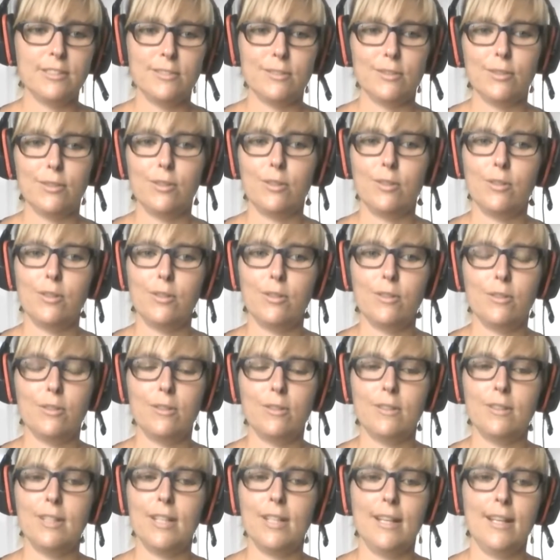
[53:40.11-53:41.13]
So,
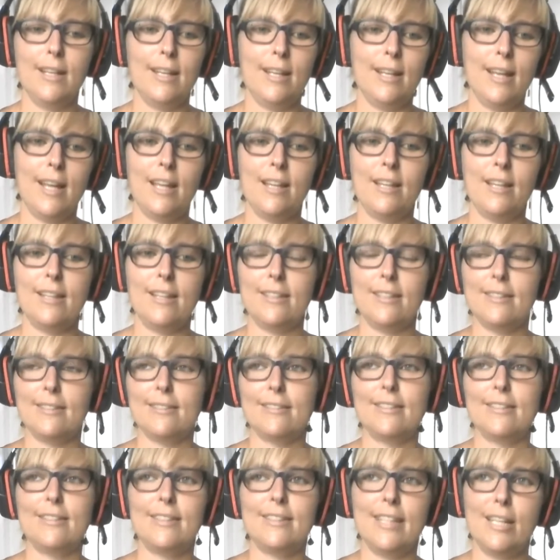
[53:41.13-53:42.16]
uh,
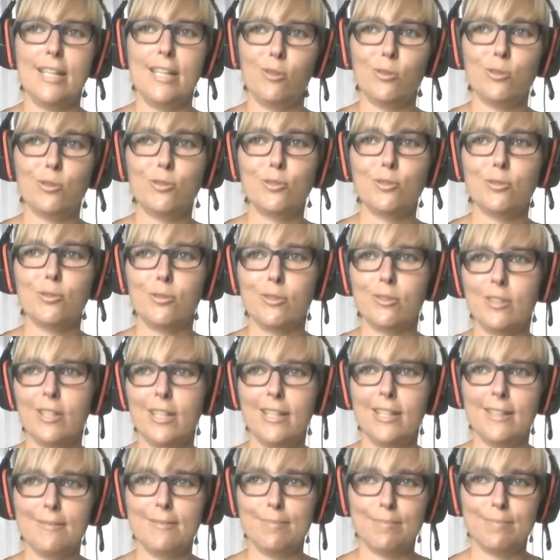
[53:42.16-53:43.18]
and they also
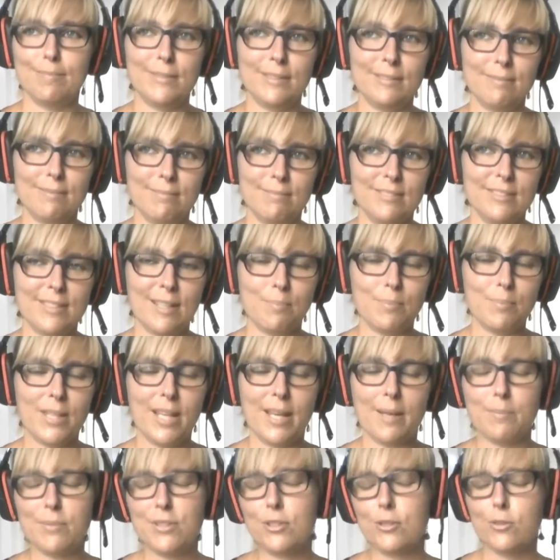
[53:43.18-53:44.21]
um,
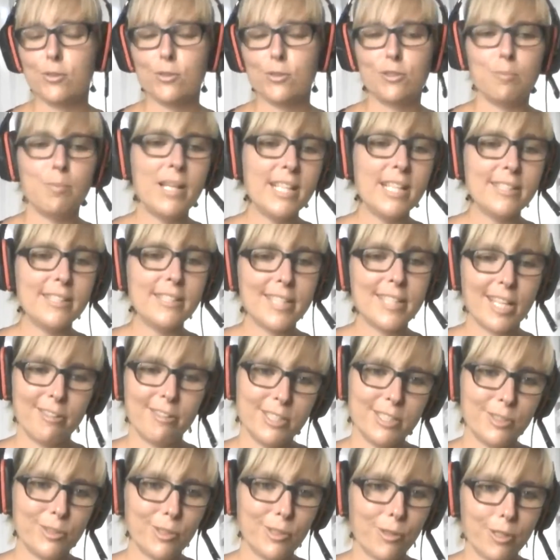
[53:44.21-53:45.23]
sometimes use
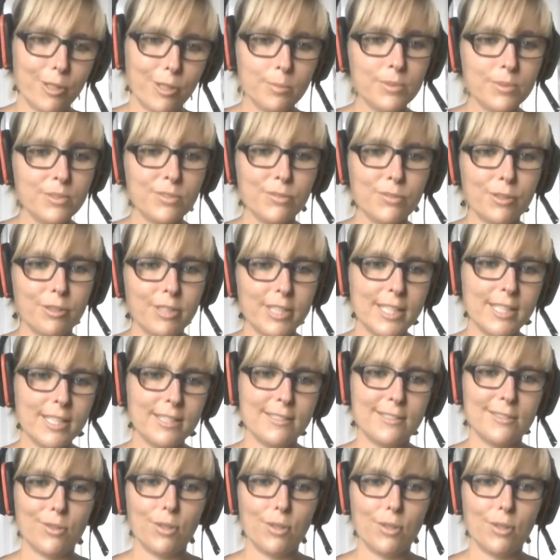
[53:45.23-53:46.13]
military terms for it.